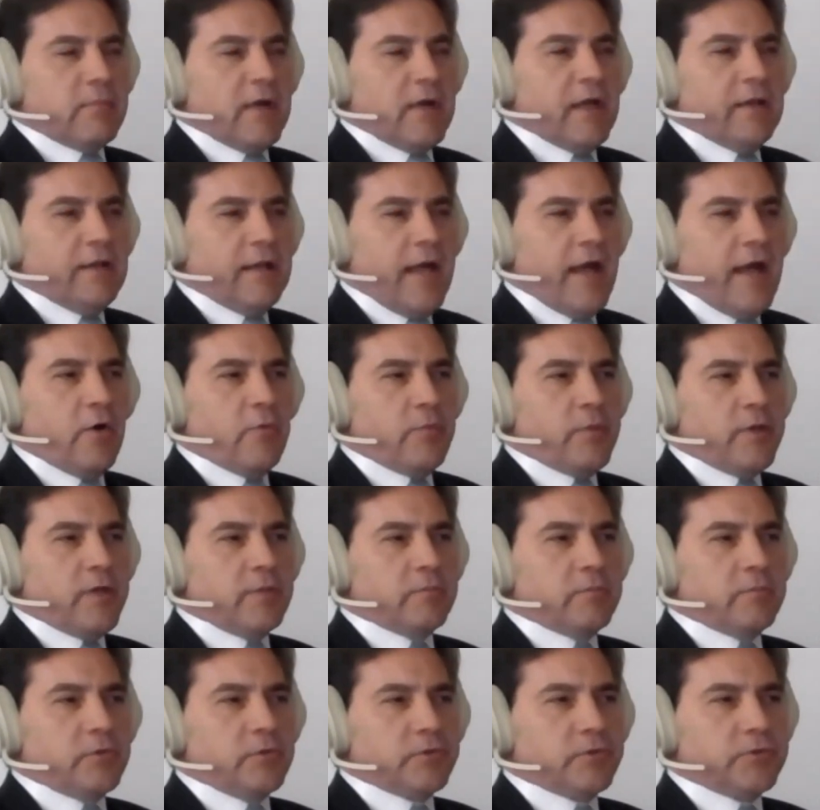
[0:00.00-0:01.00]
allow
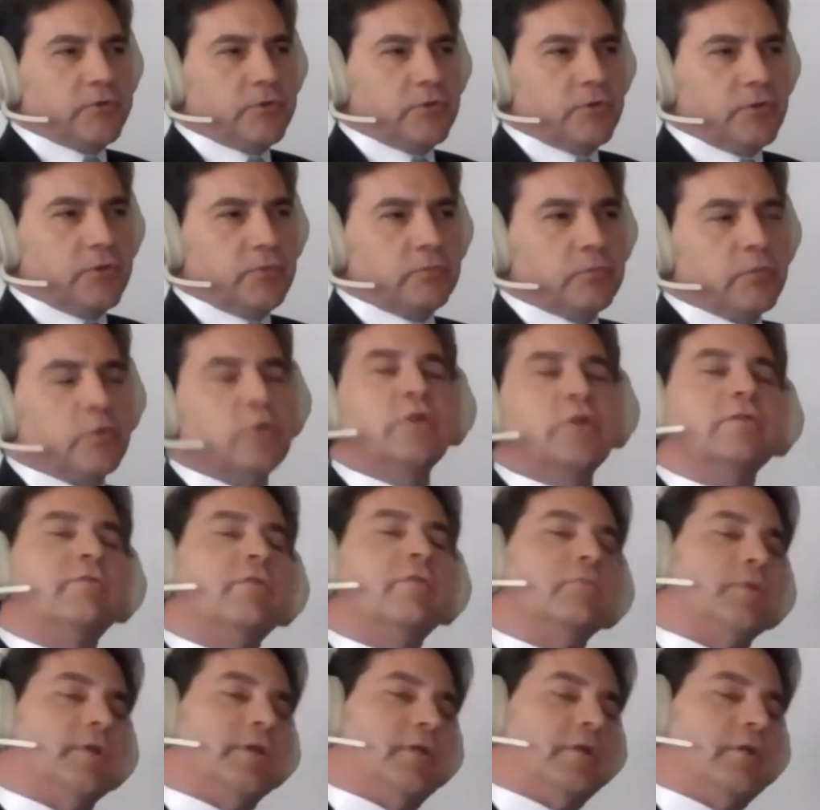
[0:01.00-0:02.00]
people to
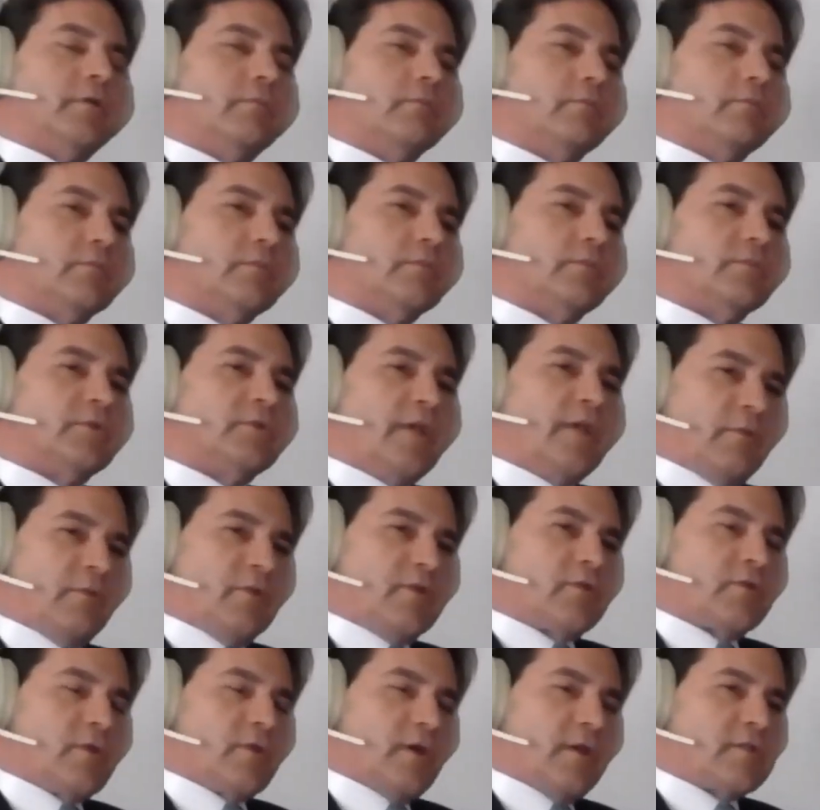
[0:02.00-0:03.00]
provably
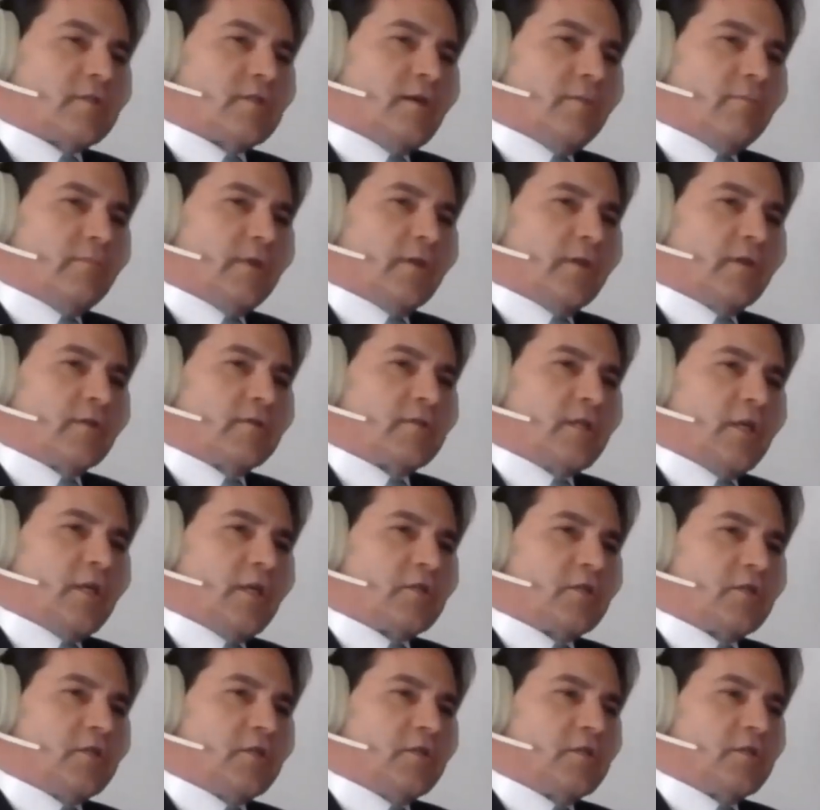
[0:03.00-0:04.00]
demonstrate something
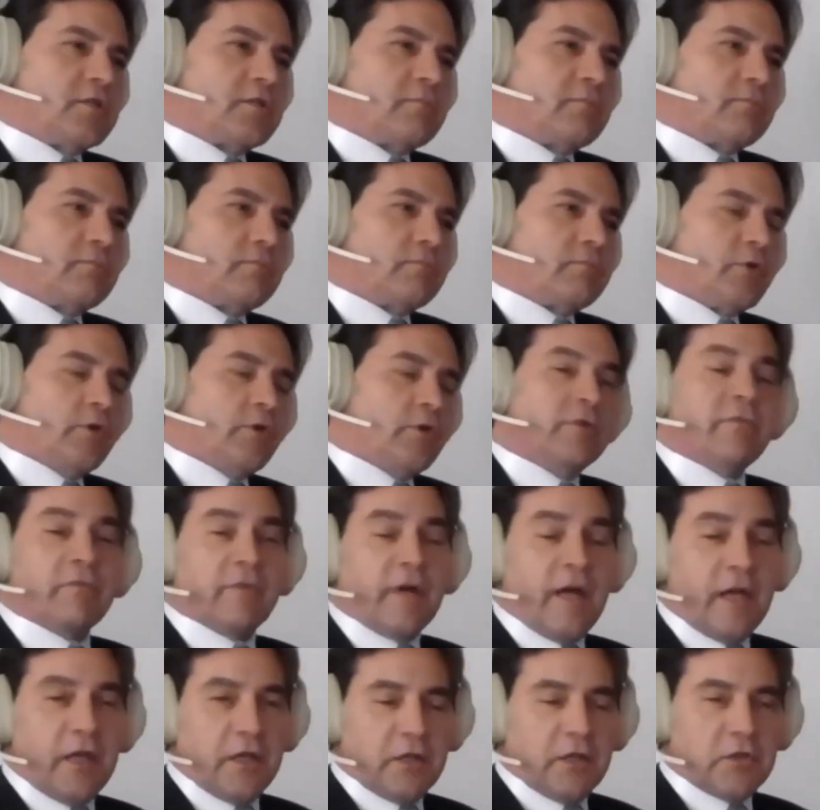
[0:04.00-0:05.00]
such as proof
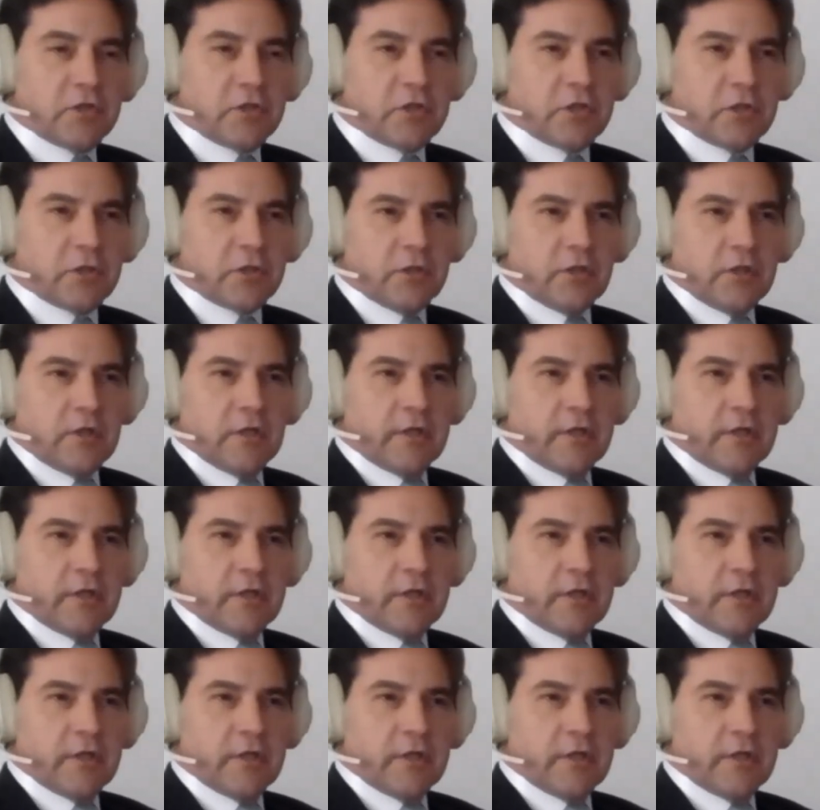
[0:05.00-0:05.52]
of age